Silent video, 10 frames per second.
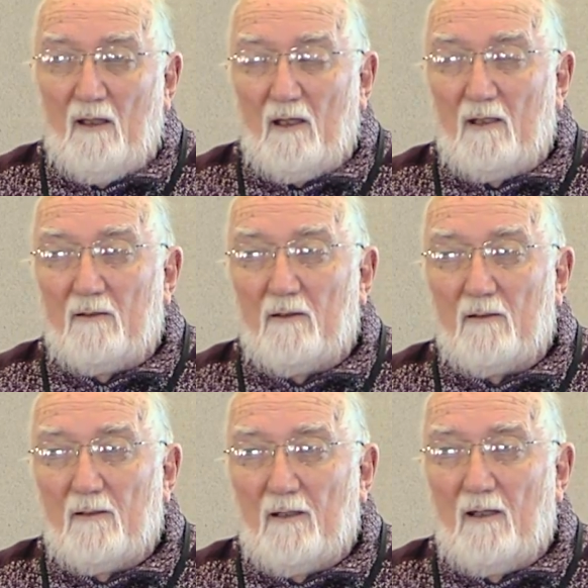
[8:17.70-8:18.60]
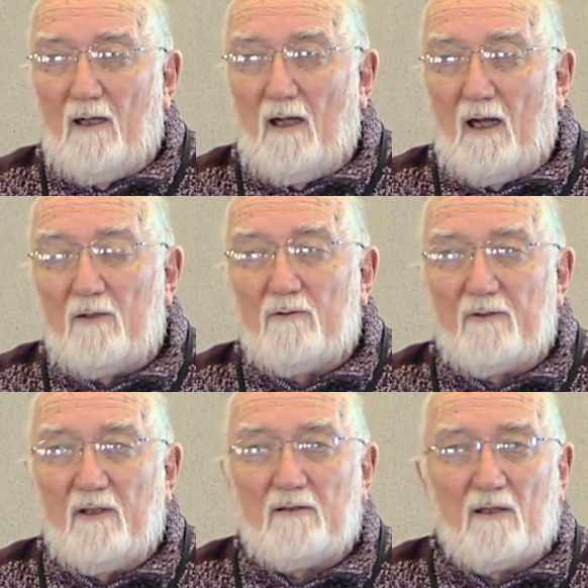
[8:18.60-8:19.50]
And I don't
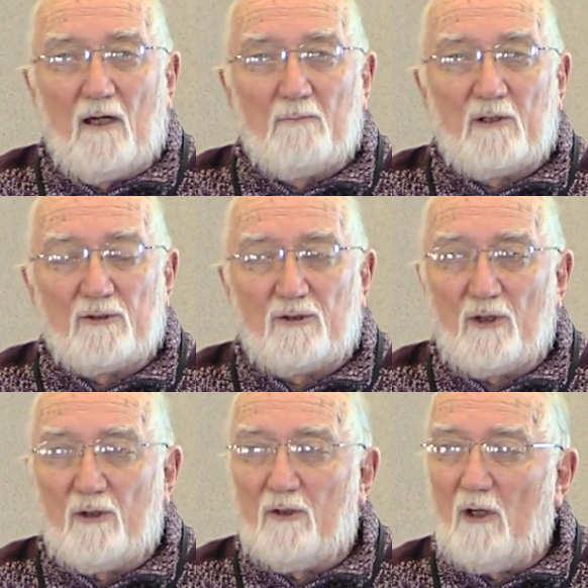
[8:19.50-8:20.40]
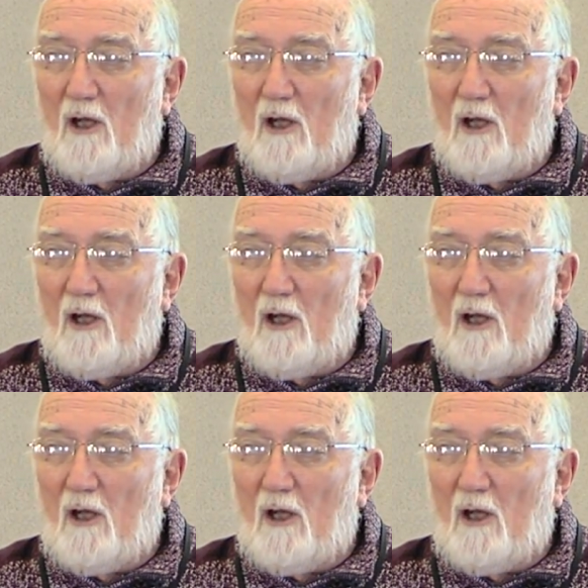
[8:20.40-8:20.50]
think that I'm concerned